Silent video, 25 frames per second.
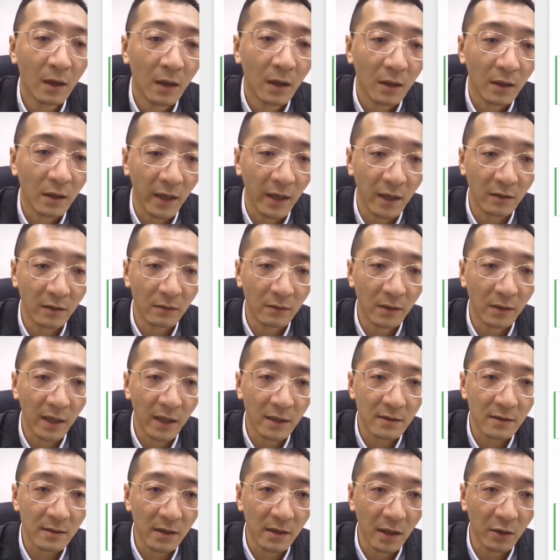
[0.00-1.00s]
Then
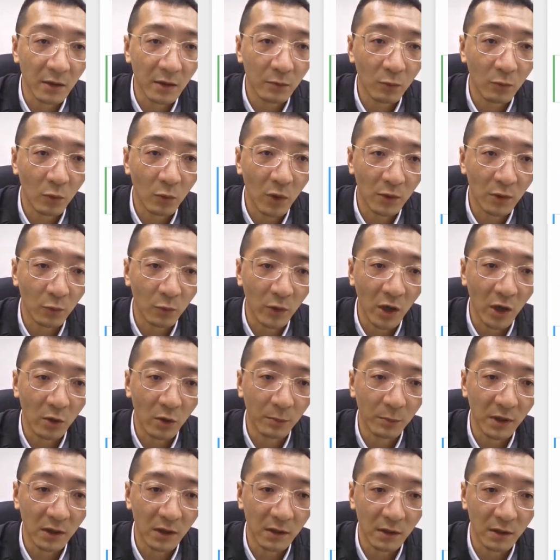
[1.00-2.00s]
let's see what will
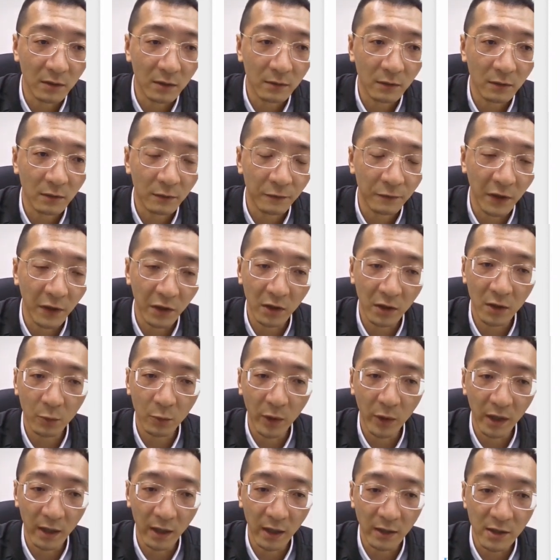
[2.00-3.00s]
be the figure
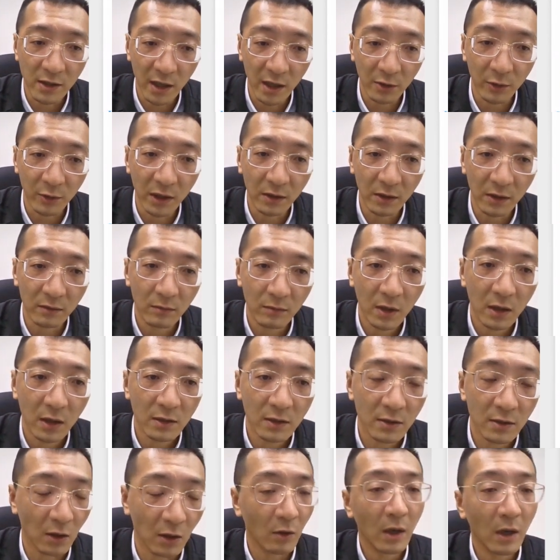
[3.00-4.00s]
we can generate.
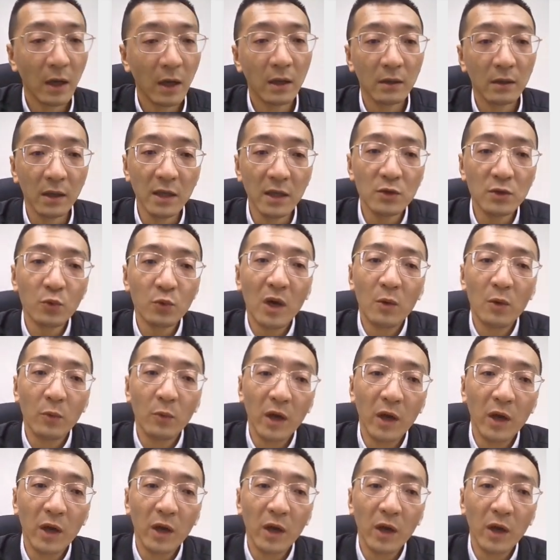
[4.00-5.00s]
So this one
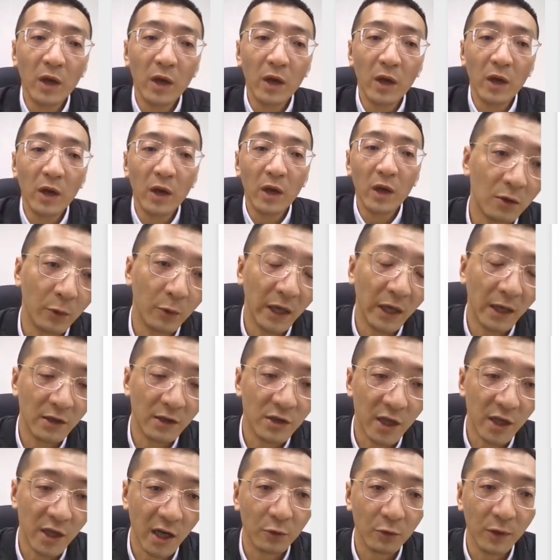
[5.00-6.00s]
will be the figure we can
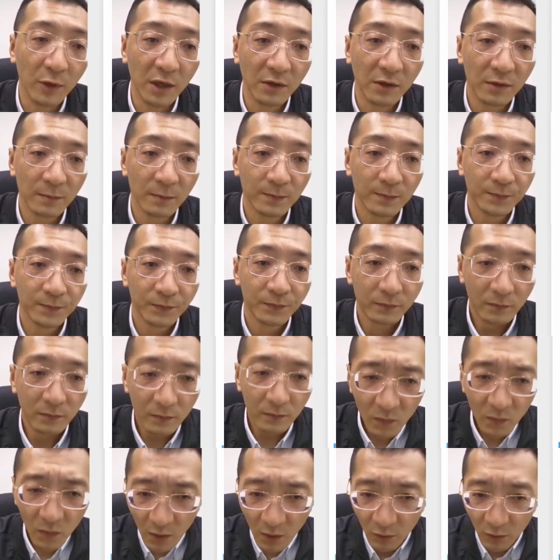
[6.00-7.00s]
generate,
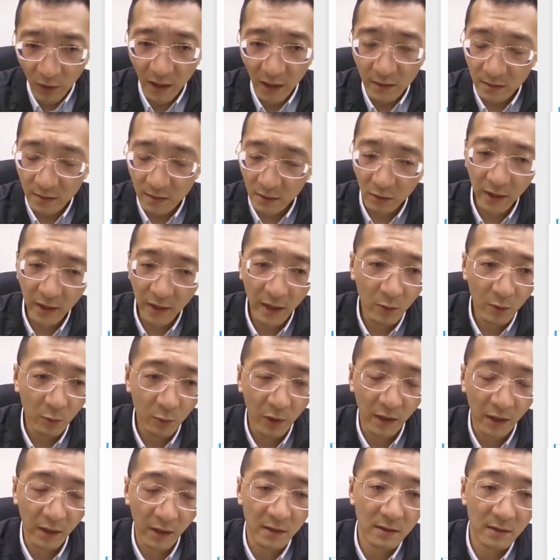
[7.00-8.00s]
right? So then
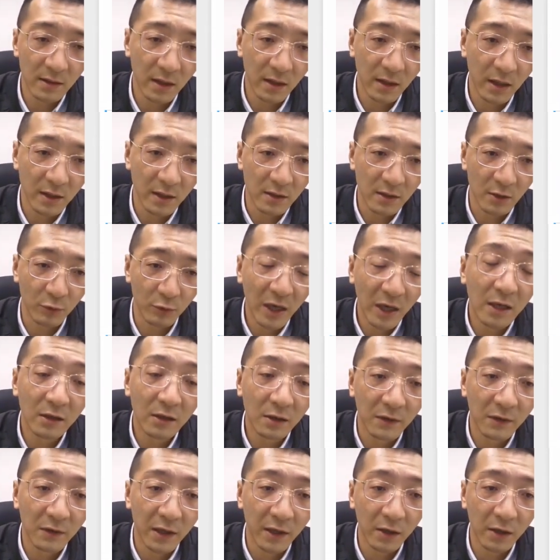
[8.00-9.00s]
we can say it's
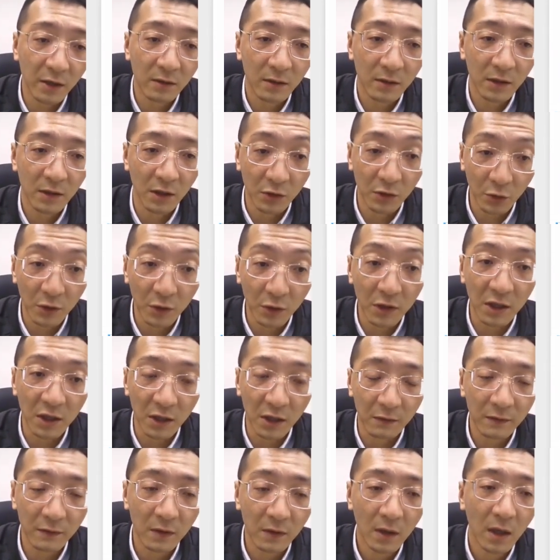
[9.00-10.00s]
relatively
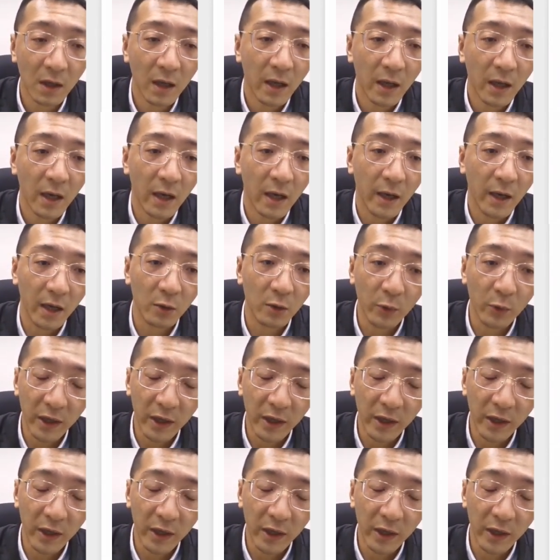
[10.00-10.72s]
intuitive. And we